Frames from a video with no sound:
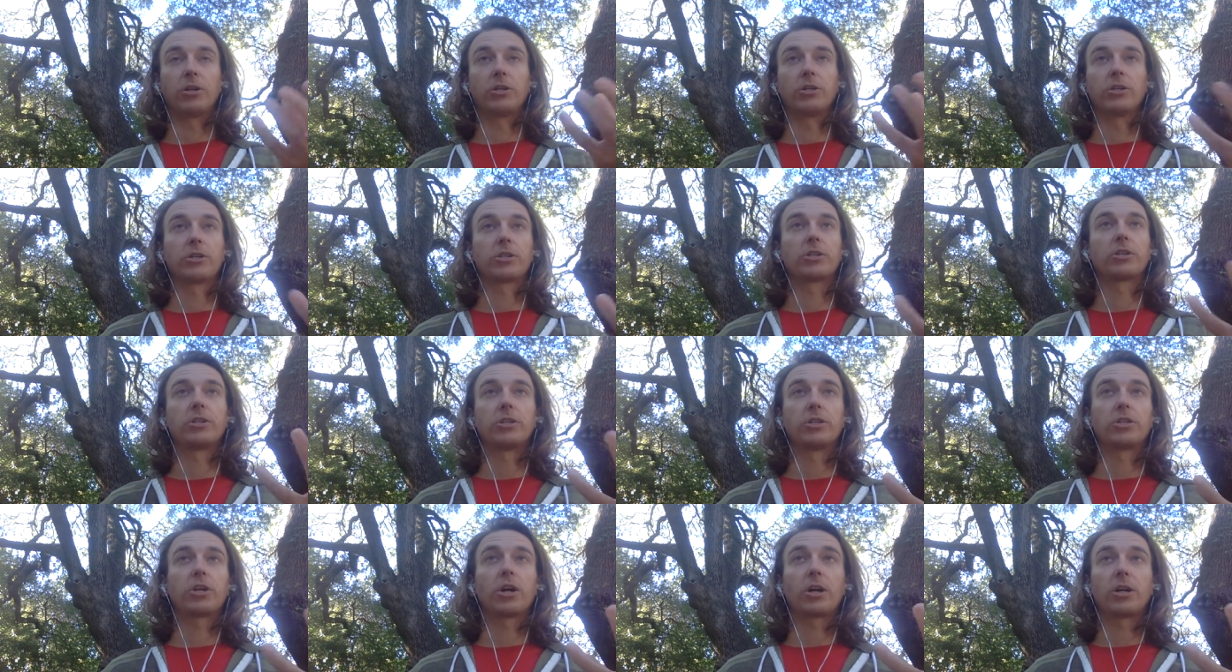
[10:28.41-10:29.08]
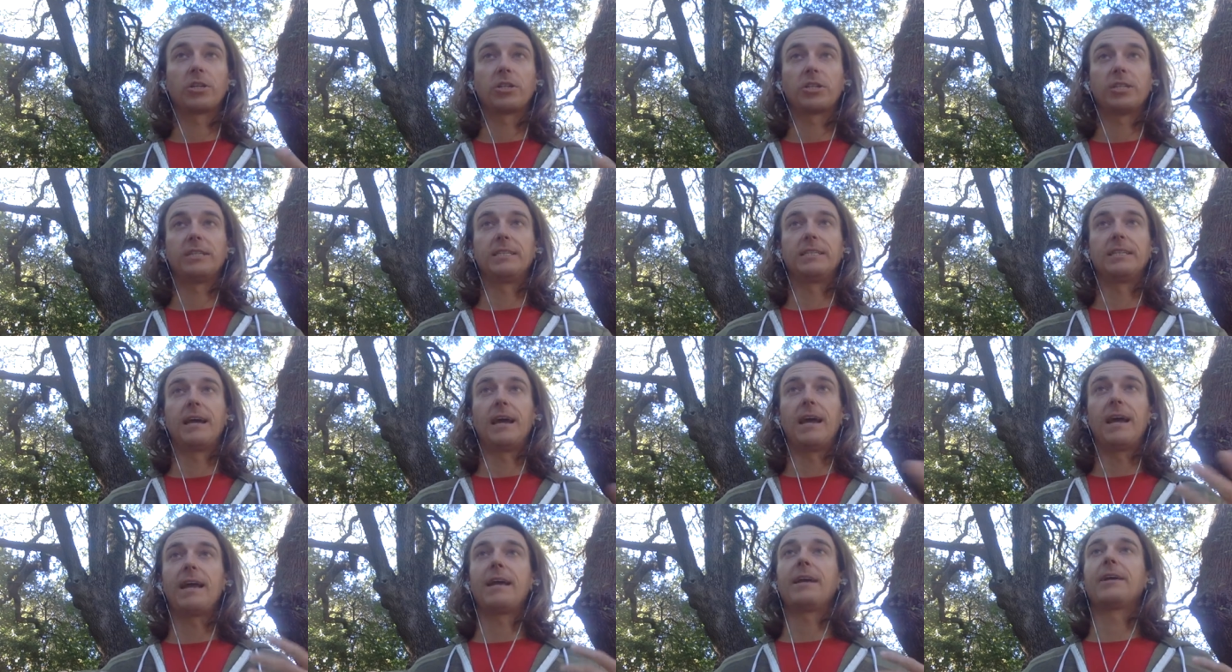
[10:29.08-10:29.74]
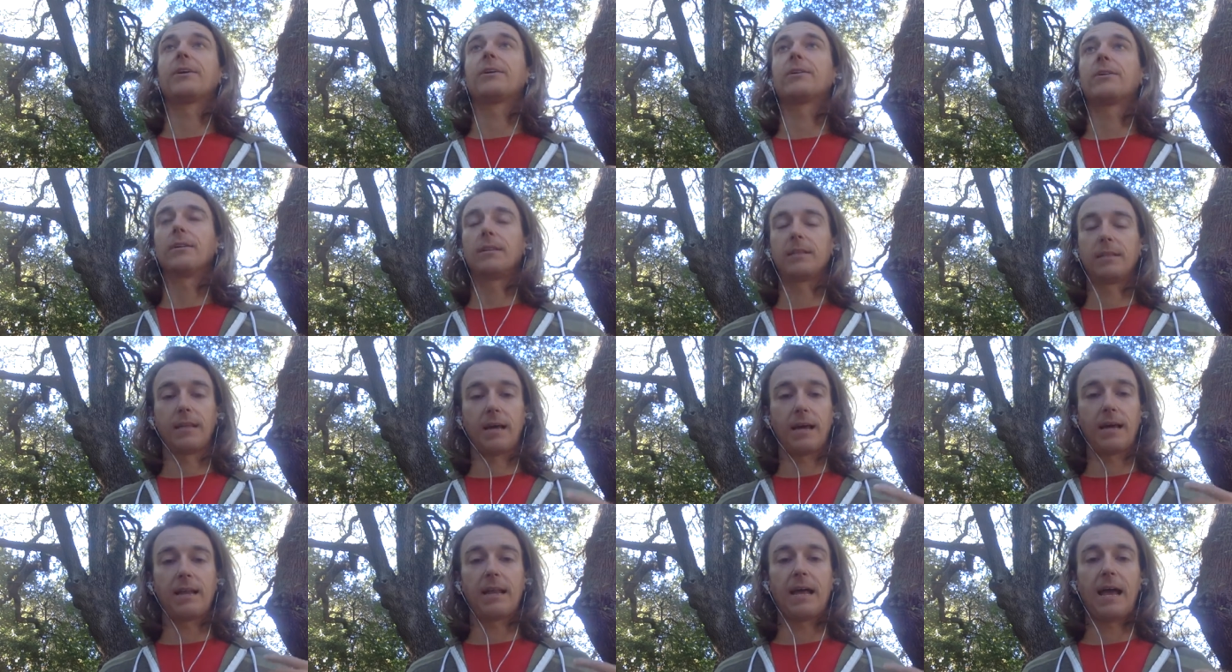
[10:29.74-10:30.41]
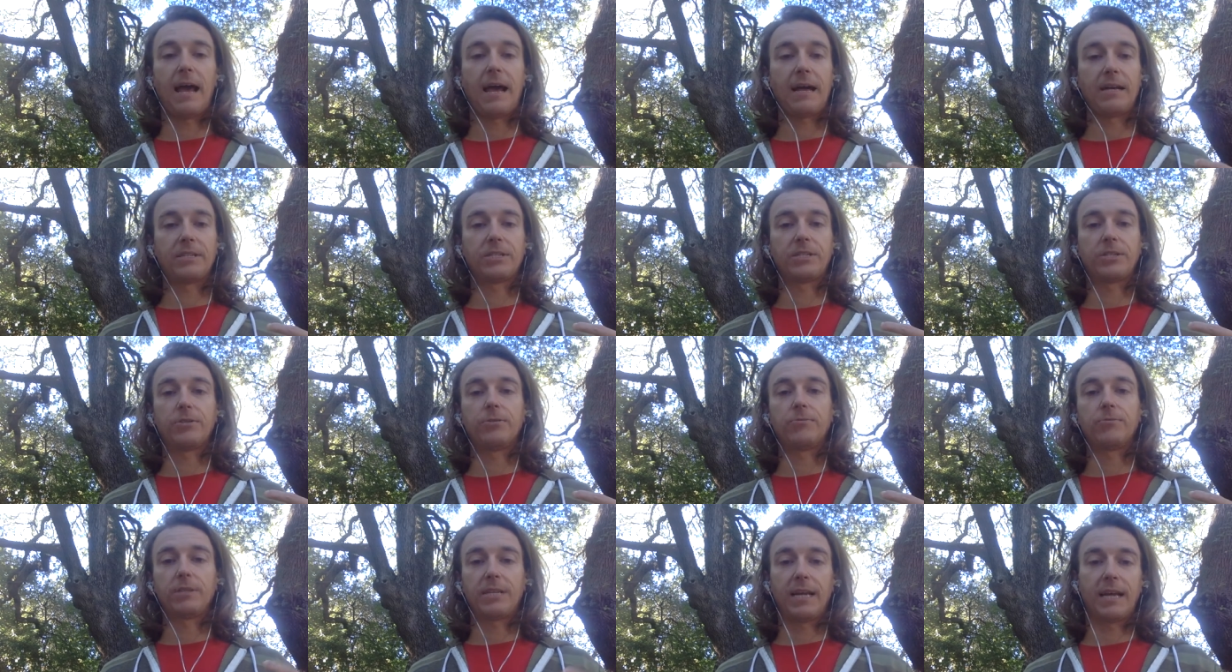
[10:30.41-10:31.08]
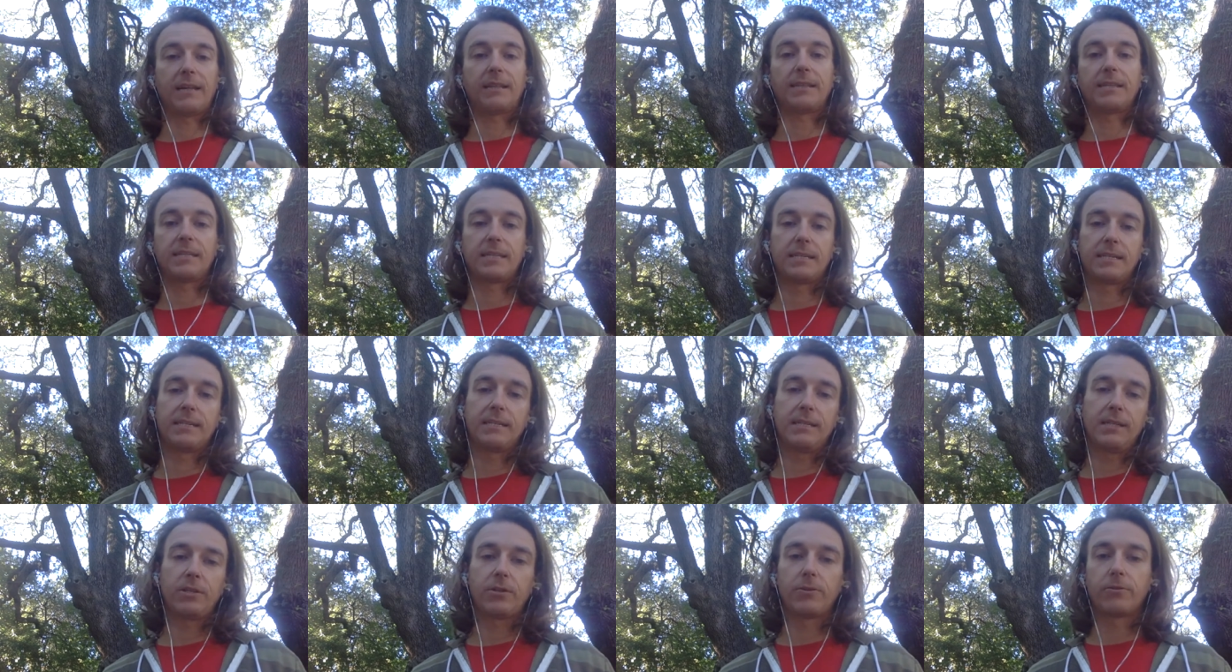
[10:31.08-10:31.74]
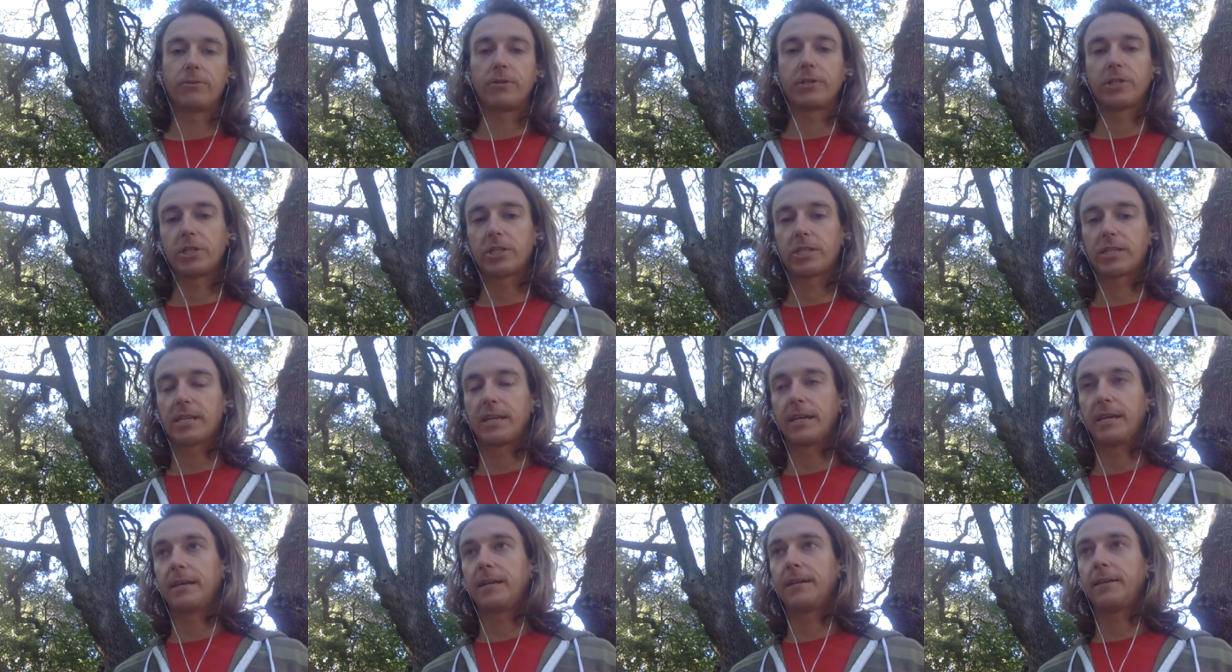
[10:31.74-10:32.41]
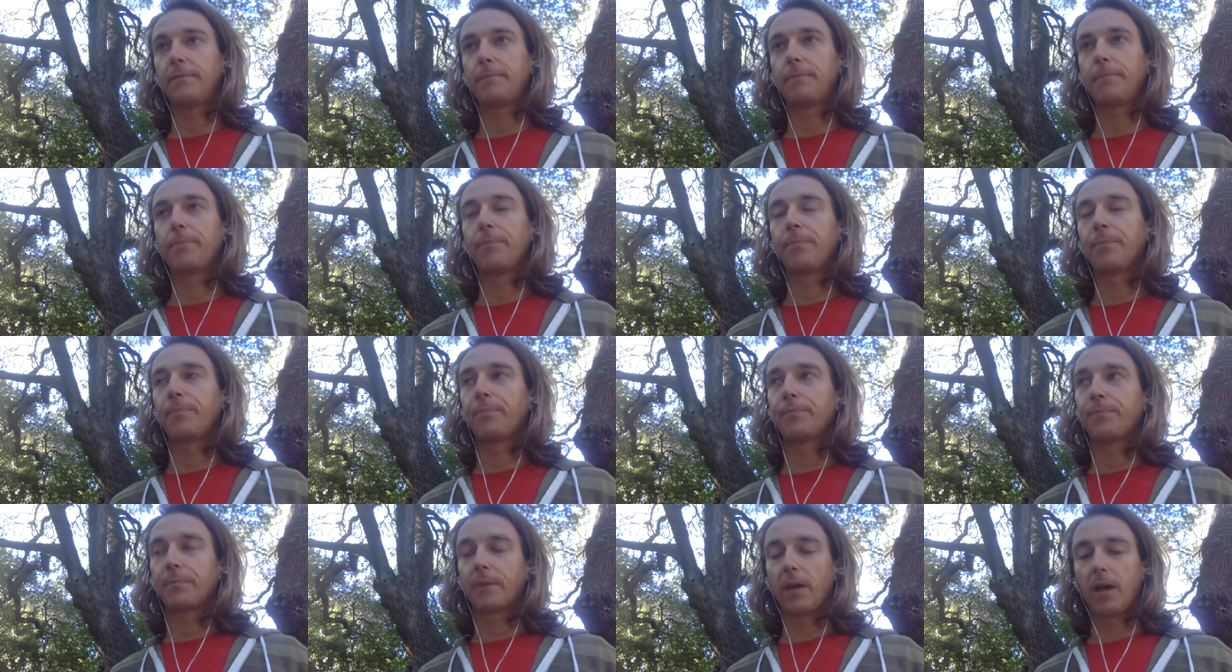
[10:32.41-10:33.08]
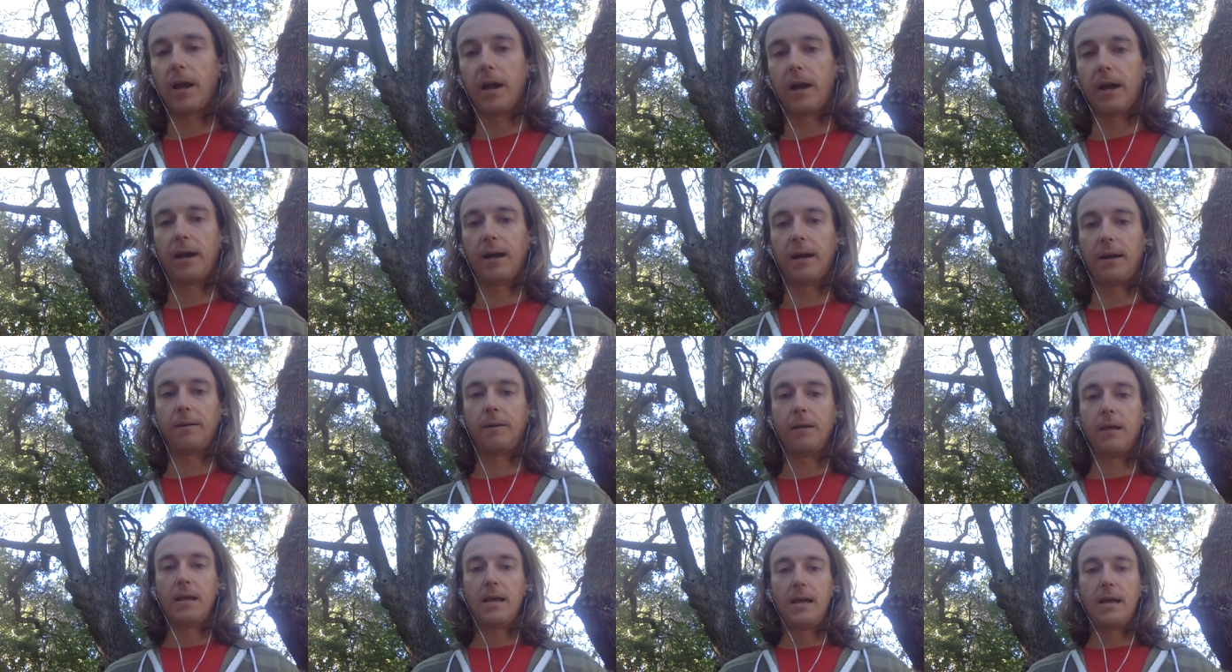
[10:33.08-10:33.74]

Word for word: or a certain charge in the air that as you take this in through your skin, uh,